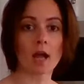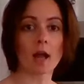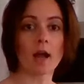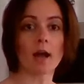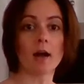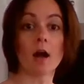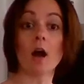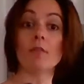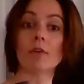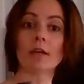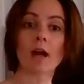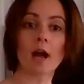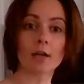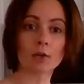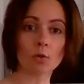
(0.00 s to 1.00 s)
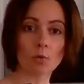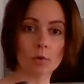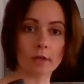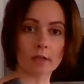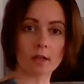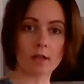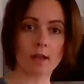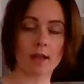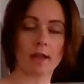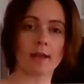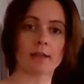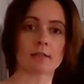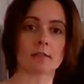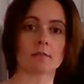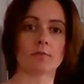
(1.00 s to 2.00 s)
Avocado oil
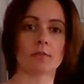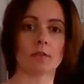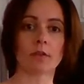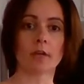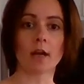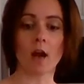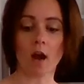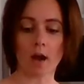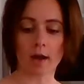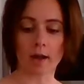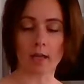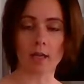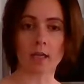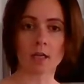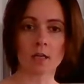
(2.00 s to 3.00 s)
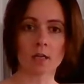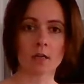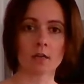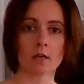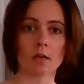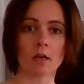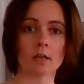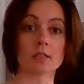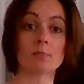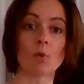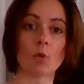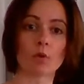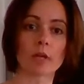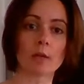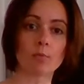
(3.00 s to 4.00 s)
has a very high
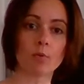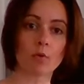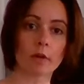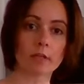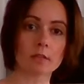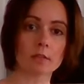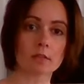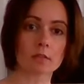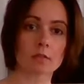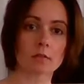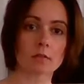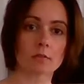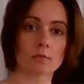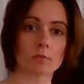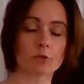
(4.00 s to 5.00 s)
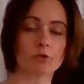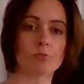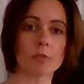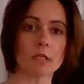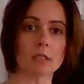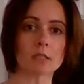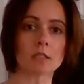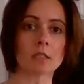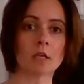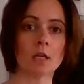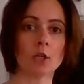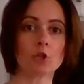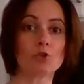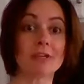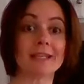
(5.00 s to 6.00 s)
smoking point, which means
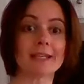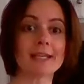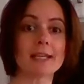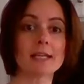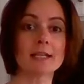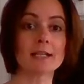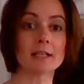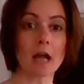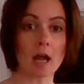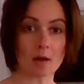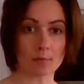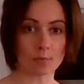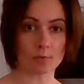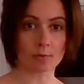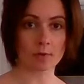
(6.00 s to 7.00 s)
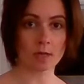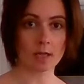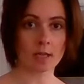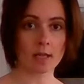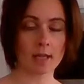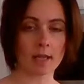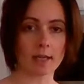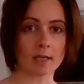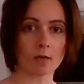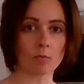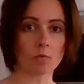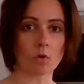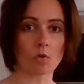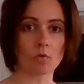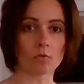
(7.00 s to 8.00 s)
you can heat it up and it
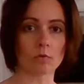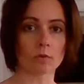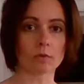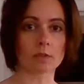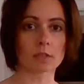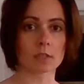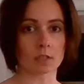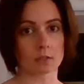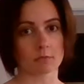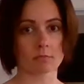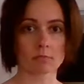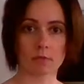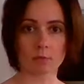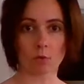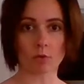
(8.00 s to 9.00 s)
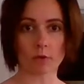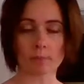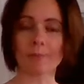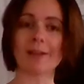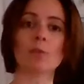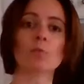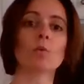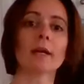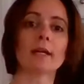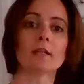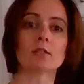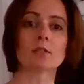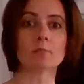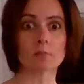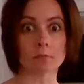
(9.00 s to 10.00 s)
won't start smoking.
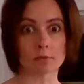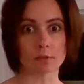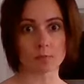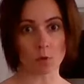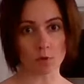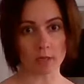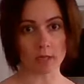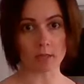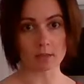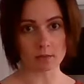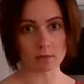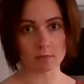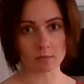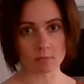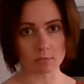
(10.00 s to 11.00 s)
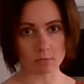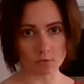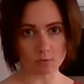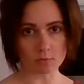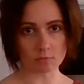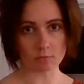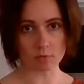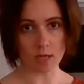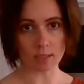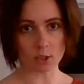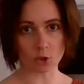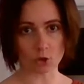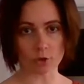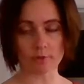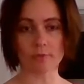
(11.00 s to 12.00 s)
Why smoking is, you know,
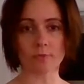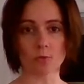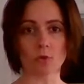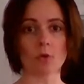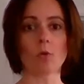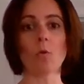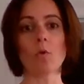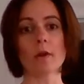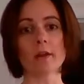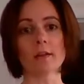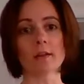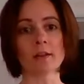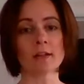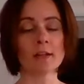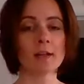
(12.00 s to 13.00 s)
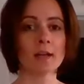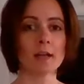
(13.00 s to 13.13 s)
not good for oil.